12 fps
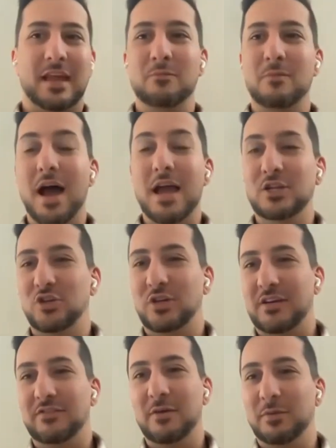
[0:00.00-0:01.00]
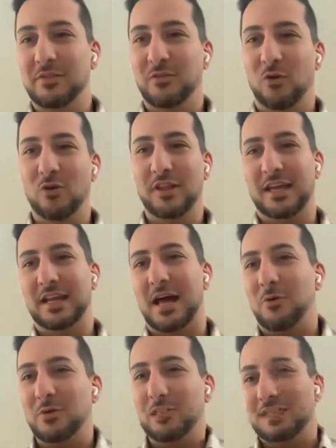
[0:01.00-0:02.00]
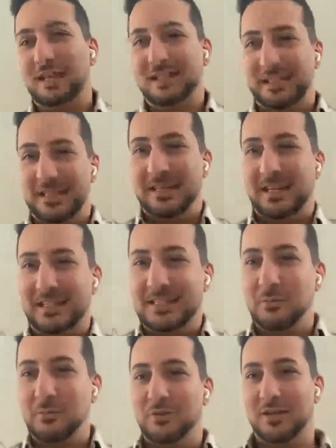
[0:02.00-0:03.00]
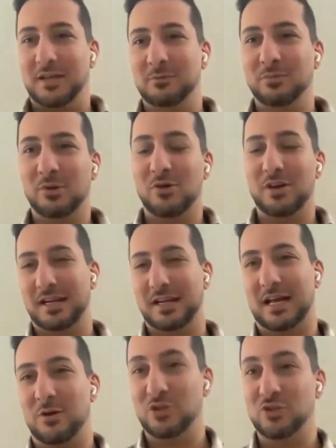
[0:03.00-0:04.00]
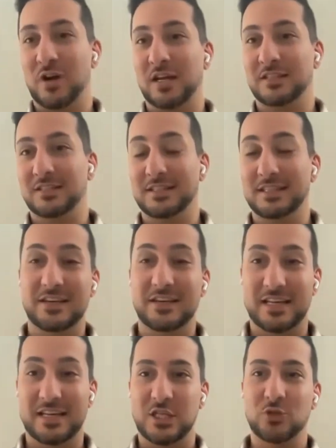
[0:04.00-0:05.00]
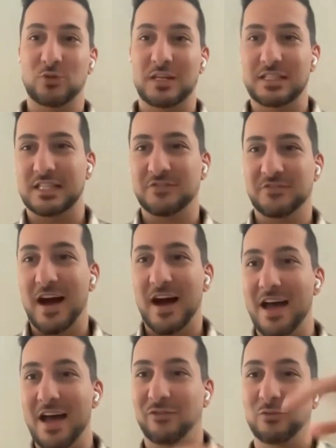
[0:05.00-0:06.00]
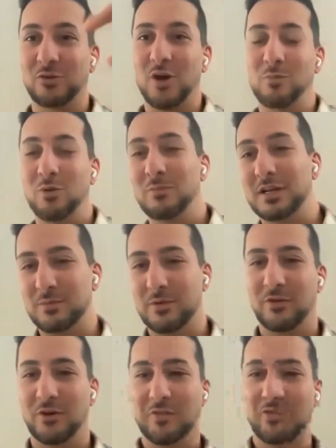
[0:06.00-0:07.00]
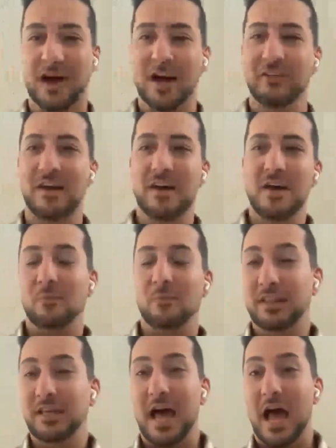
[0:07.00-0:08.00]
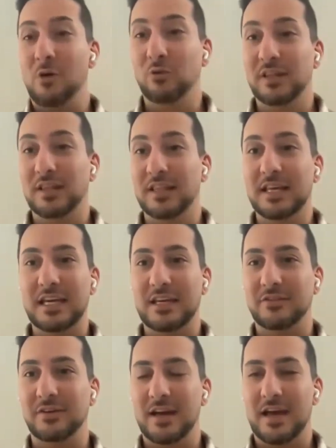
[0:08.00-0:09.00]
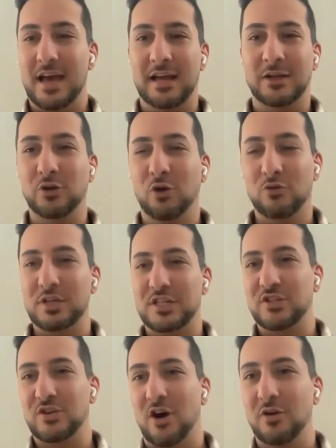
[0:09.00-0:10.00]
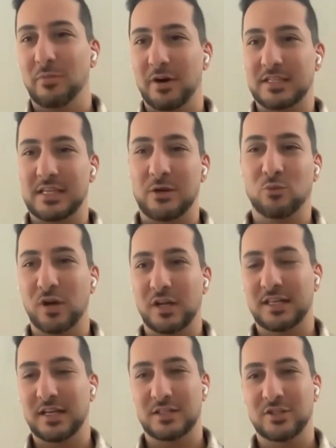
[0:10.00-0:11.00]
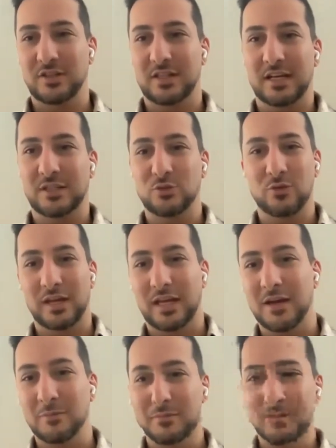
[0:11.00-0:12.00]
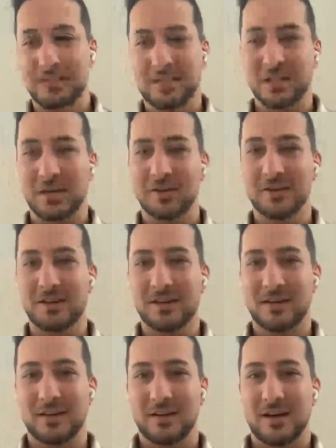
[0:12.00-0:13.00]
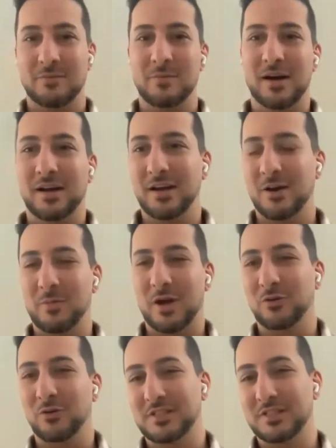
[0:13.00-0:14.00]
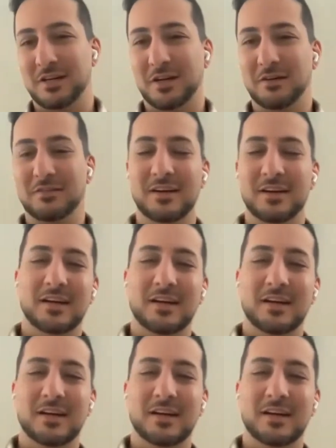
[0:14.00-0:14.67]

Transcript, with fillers: And mind you, even before then, I wasn't like the exemplary employee. Like I was trying to leave as soon as it's 5 or a couple of minutes before 5. But then I would leave and go to a Starbucks and work there till like 2 a.m., on my own startup.